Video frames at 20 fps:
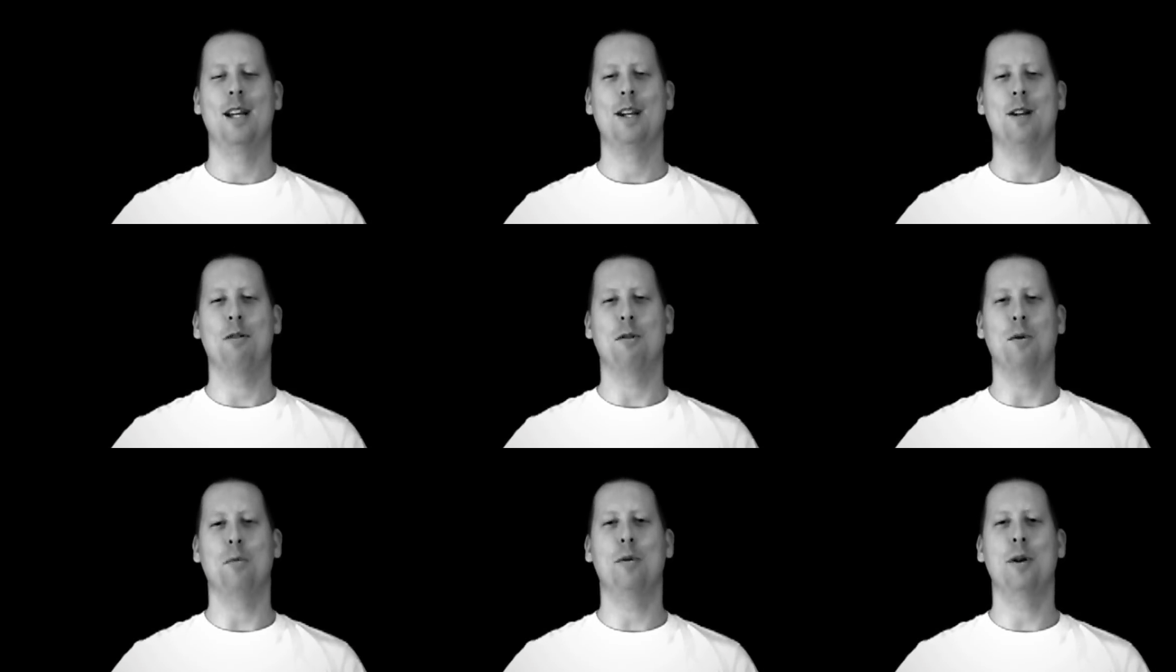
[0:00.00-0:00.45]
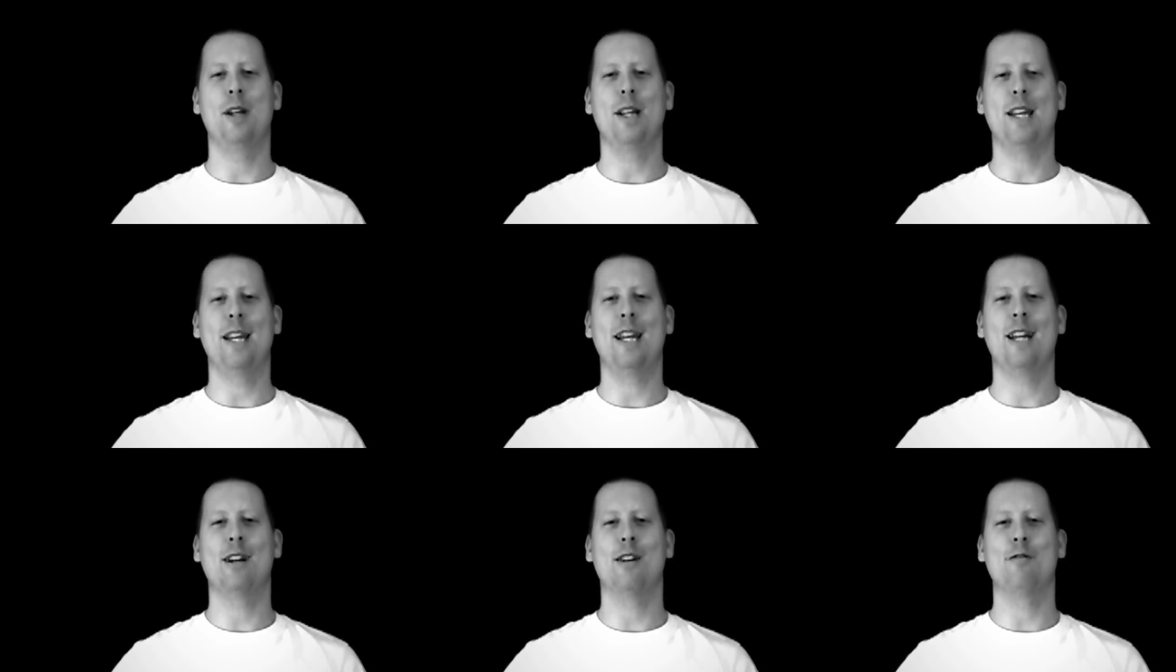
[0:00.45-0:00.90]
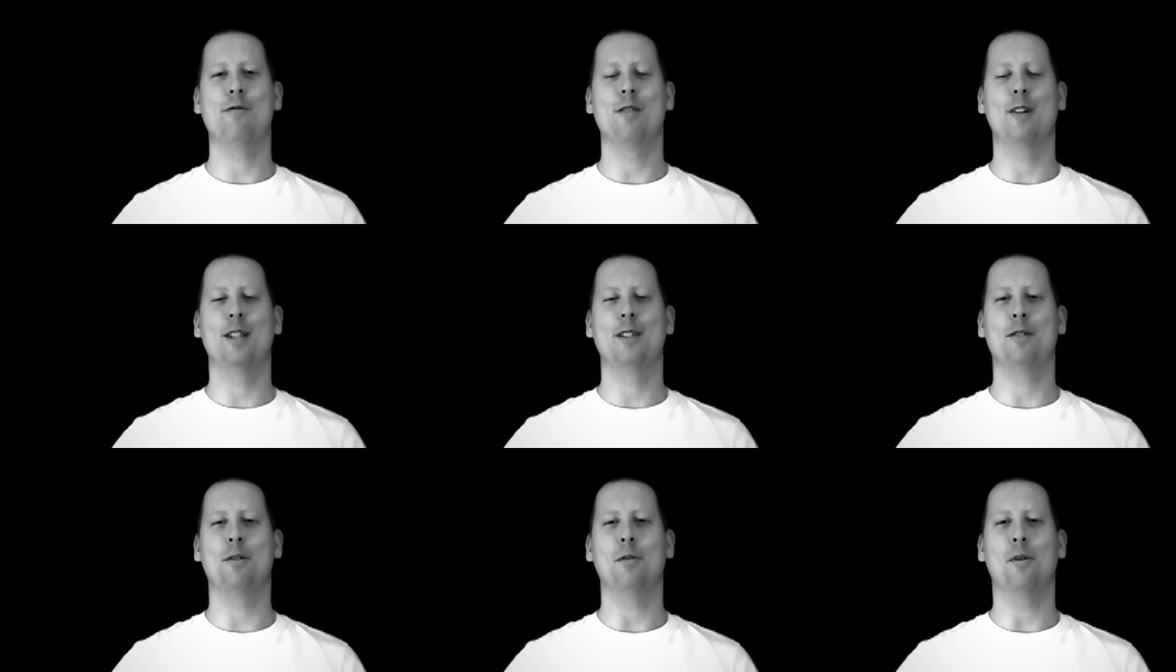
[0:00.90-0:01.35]
We're pretty eager for
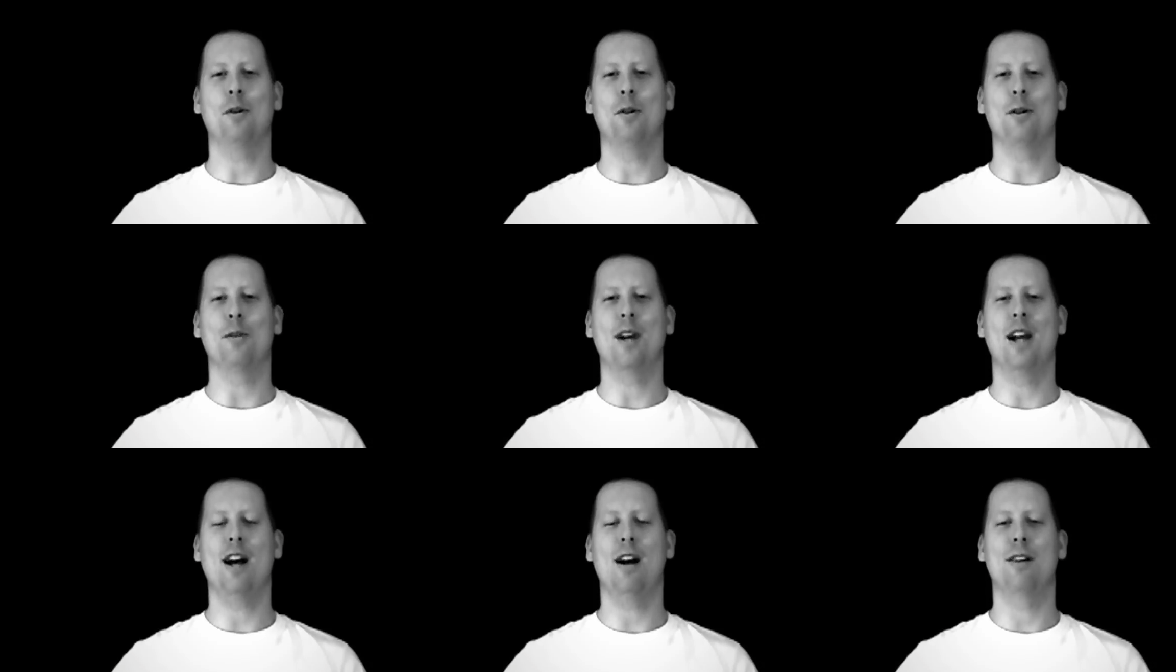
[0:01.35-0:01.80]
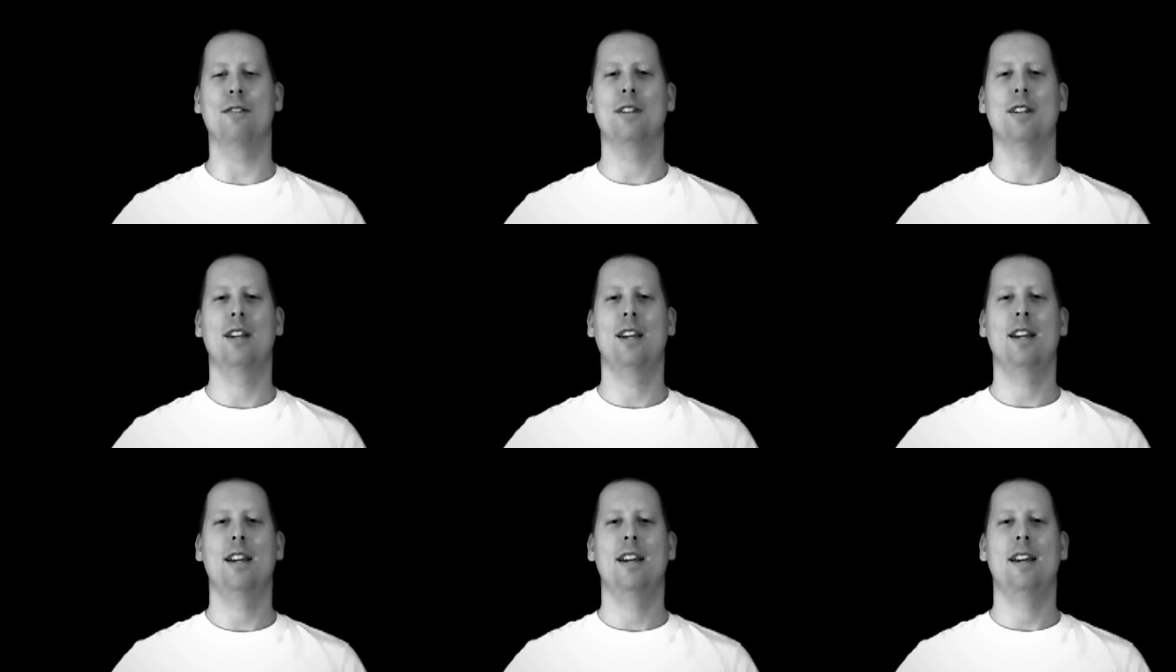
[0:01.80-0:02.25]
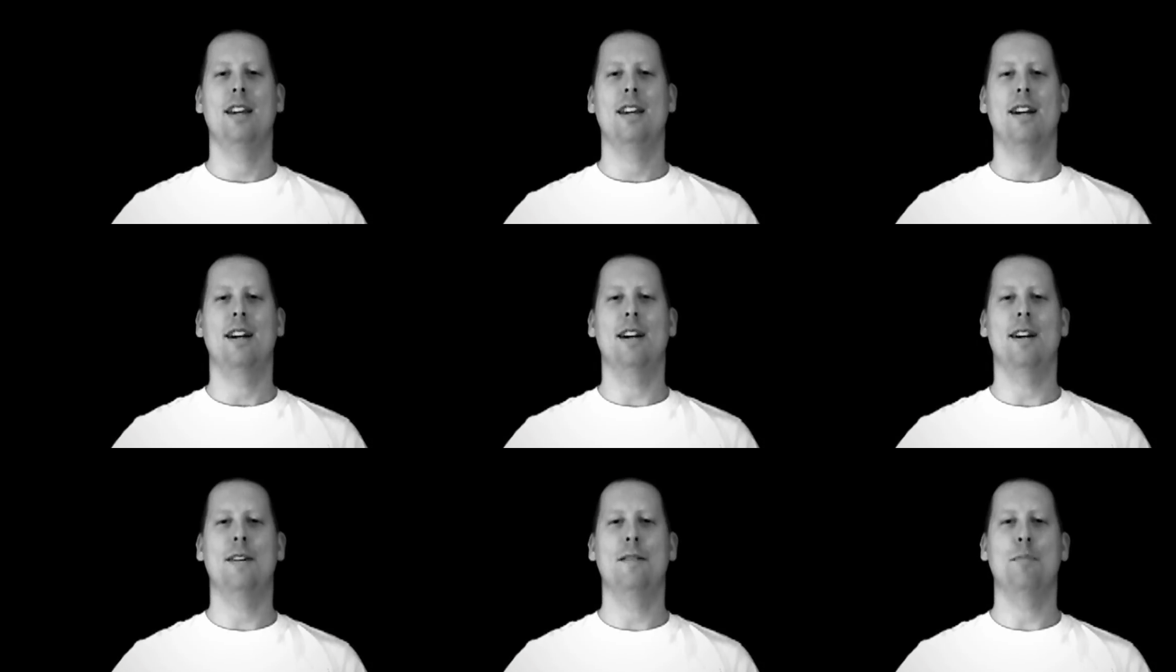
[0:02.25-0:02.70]
it to roll around,
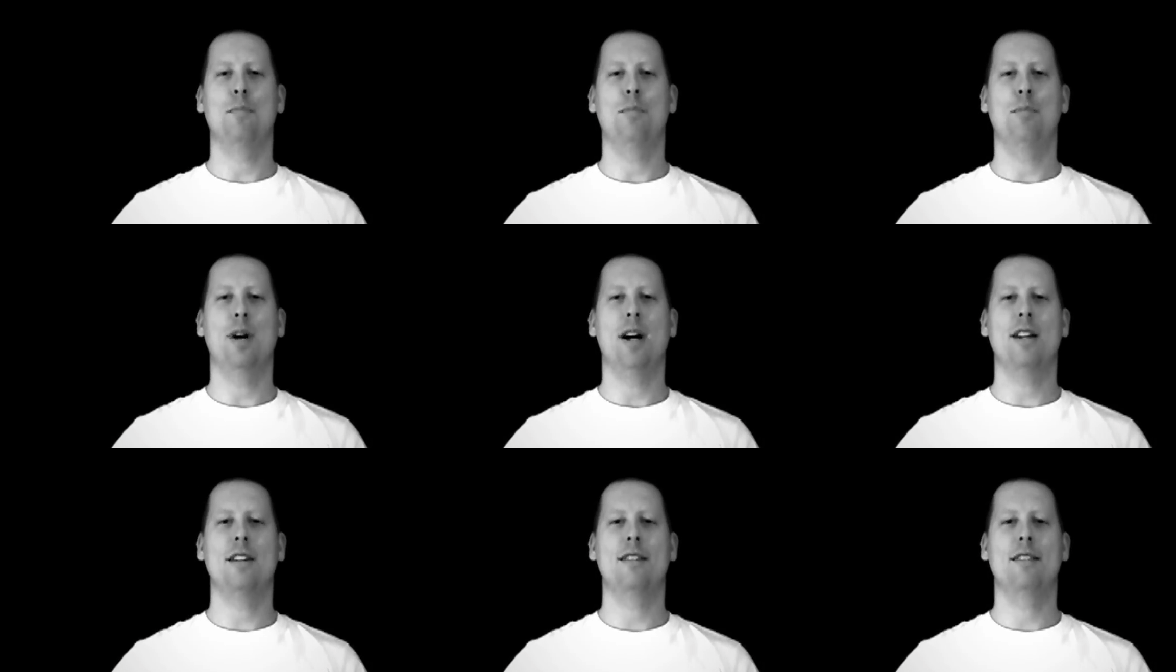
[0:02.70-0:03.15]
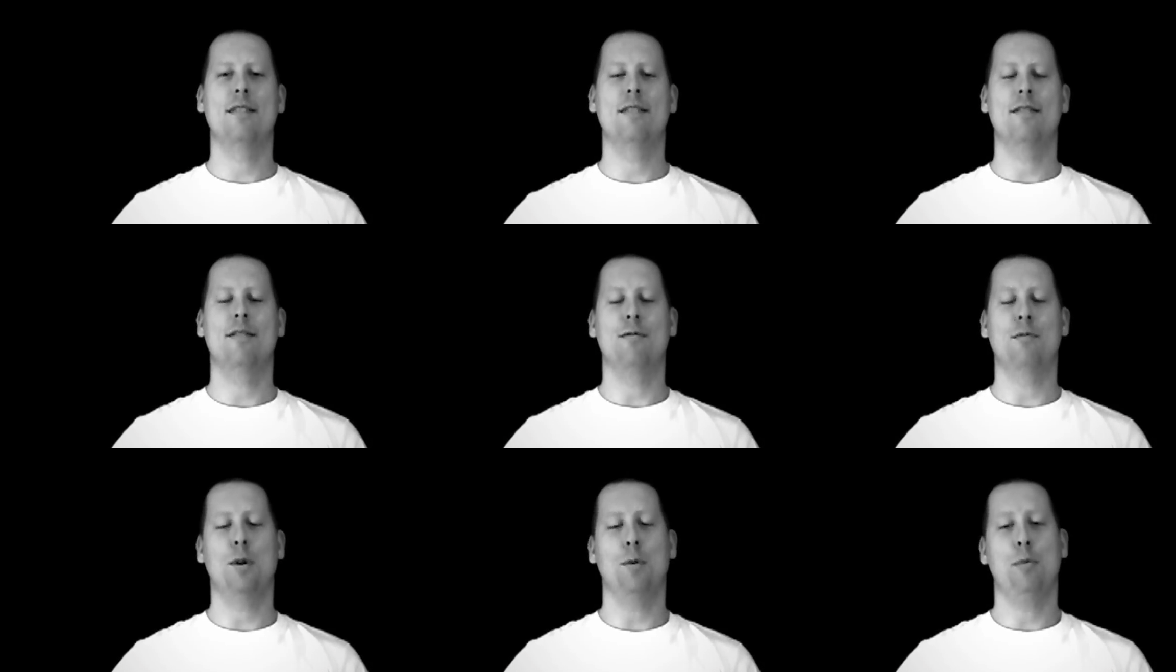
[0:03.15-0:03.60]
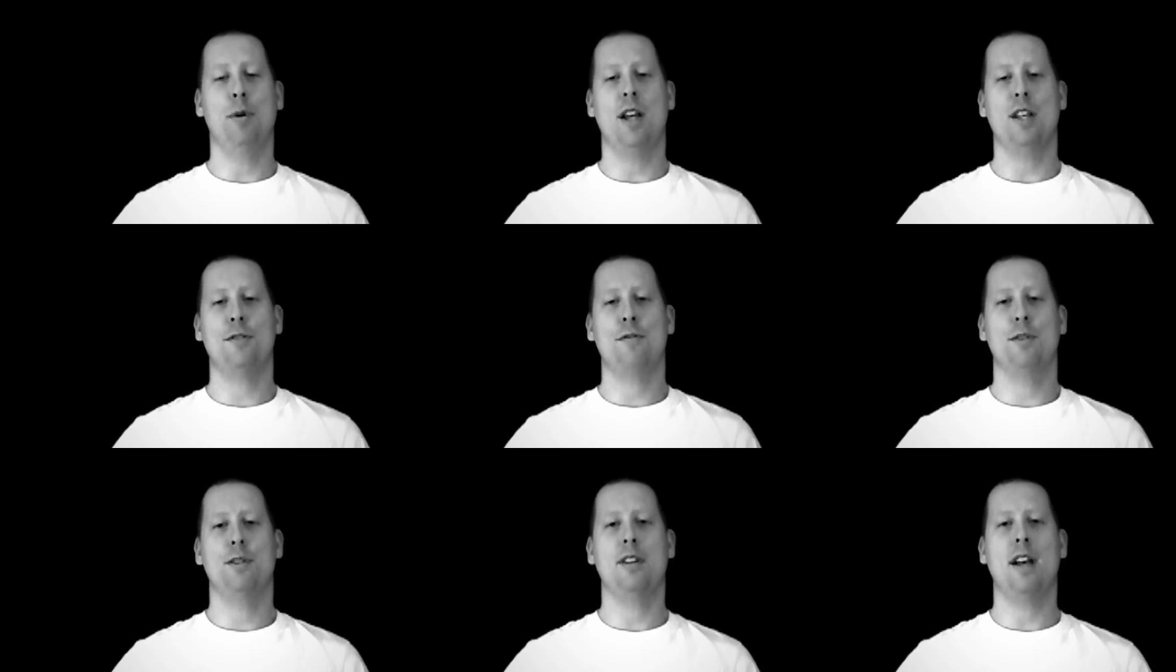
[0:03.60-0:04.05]
but we're
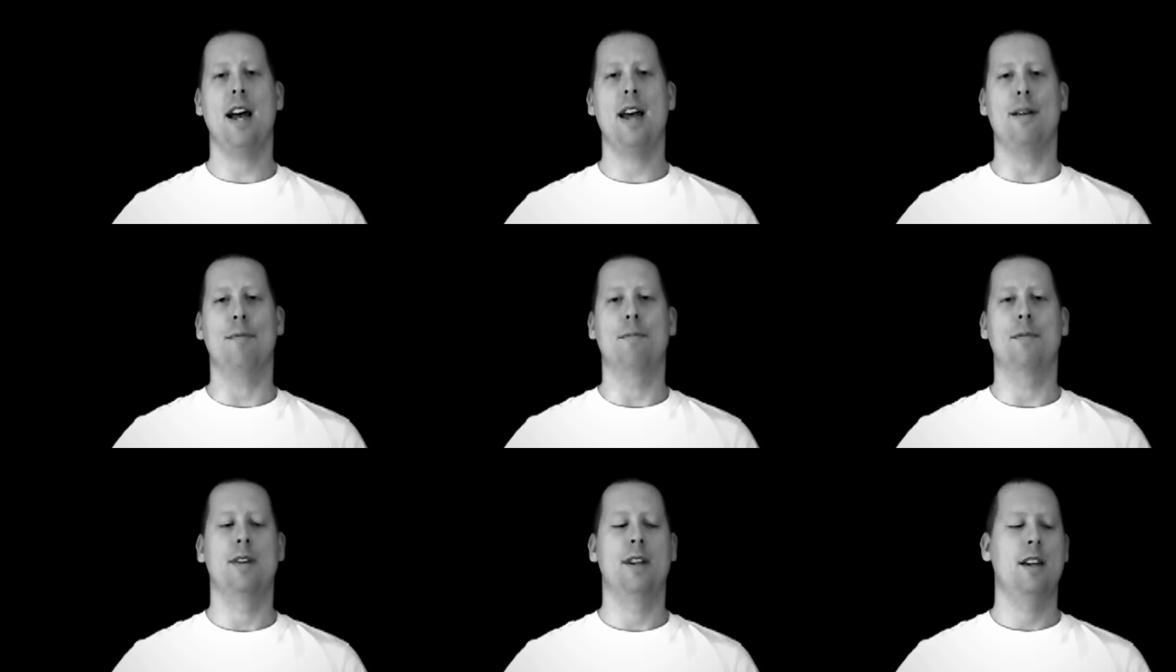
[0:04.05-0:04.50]
pressed for time.